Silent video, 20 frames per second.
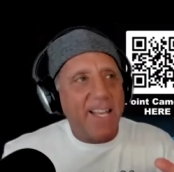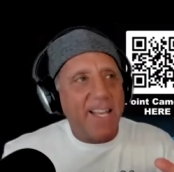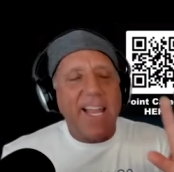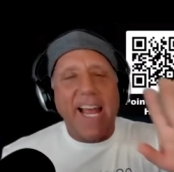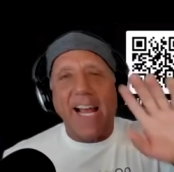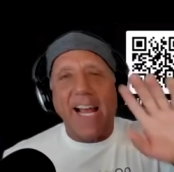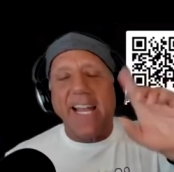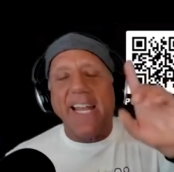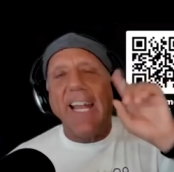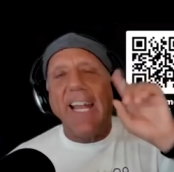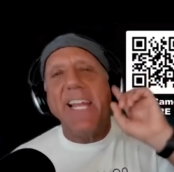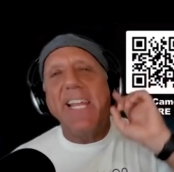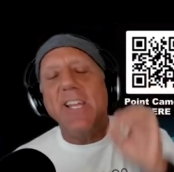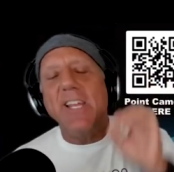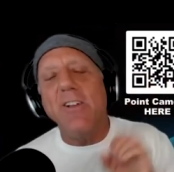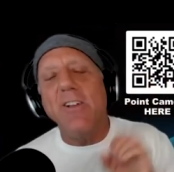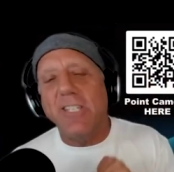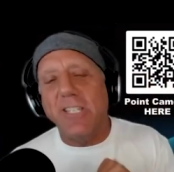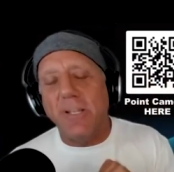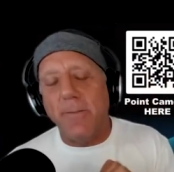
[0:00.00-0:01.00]
It
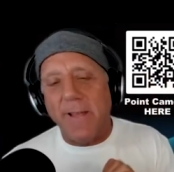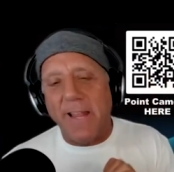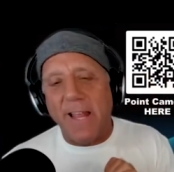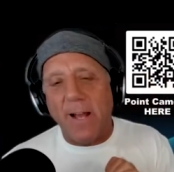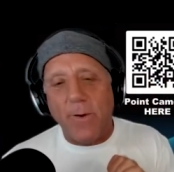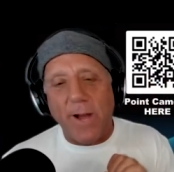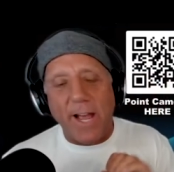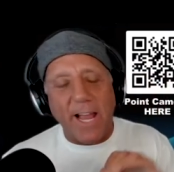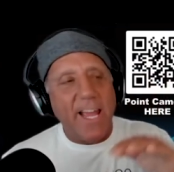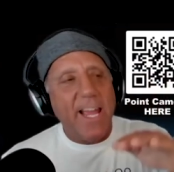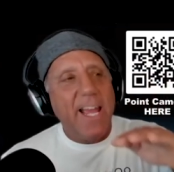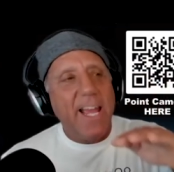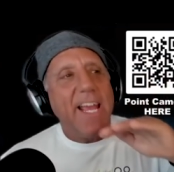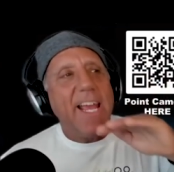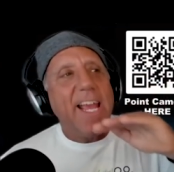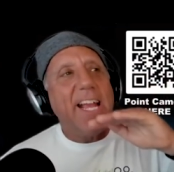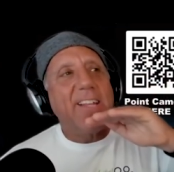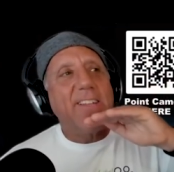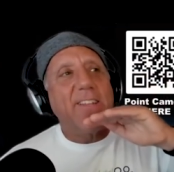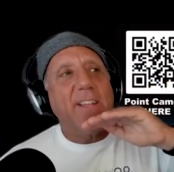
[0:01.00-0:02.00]
used to be that way.
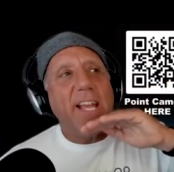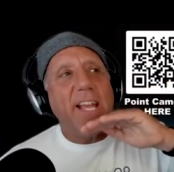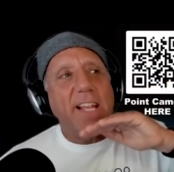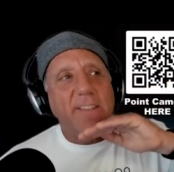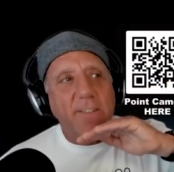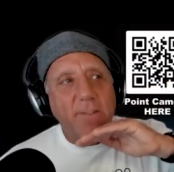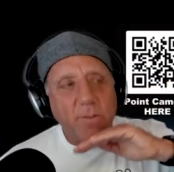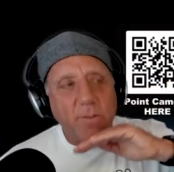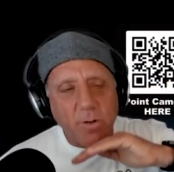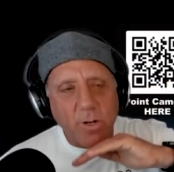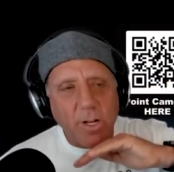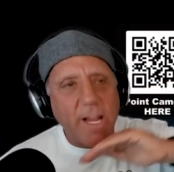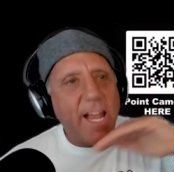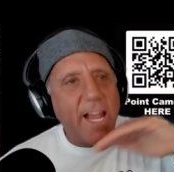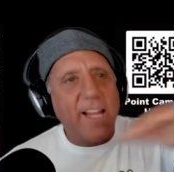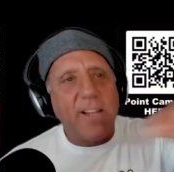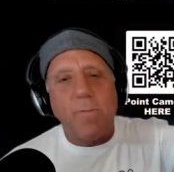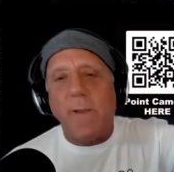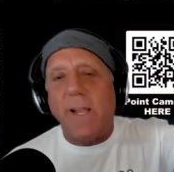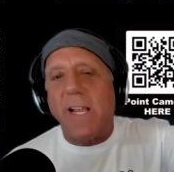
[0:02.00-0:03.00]

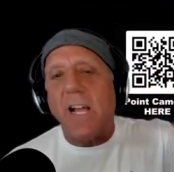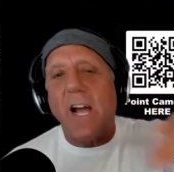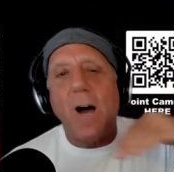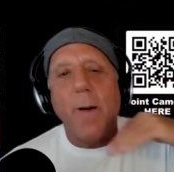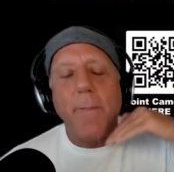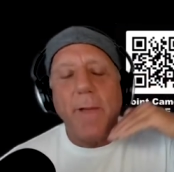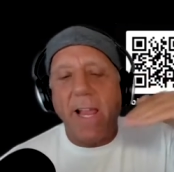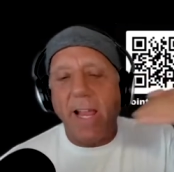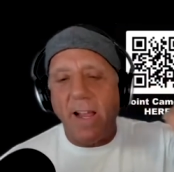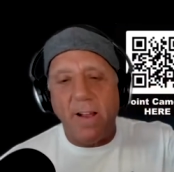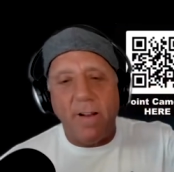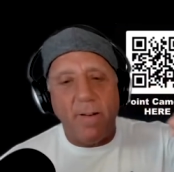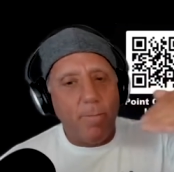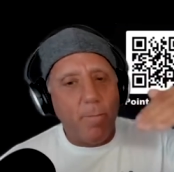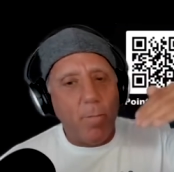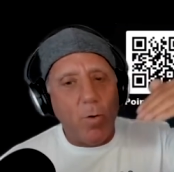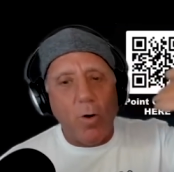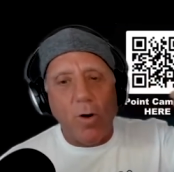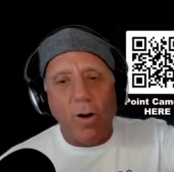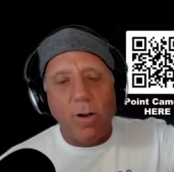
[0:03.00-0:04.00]
It's becoming
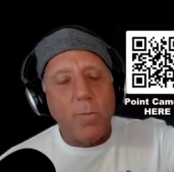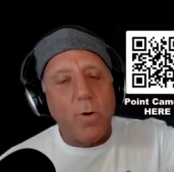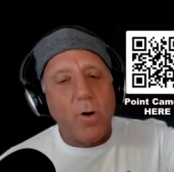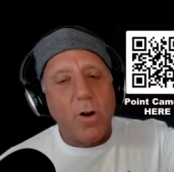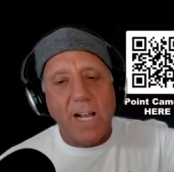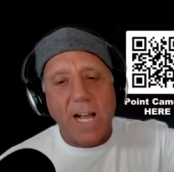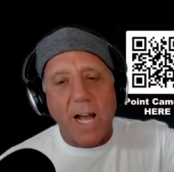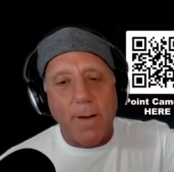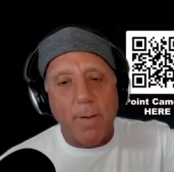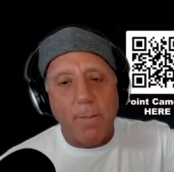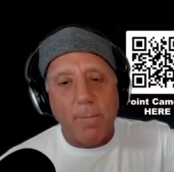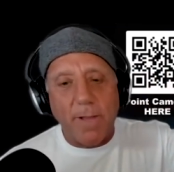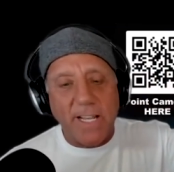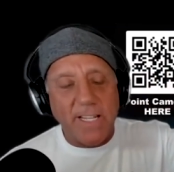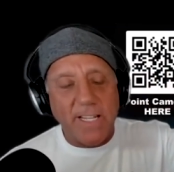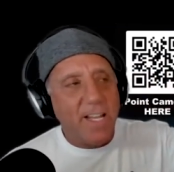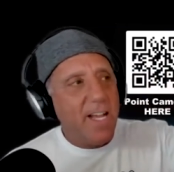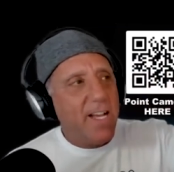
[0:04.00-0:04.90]
more and more commonplace.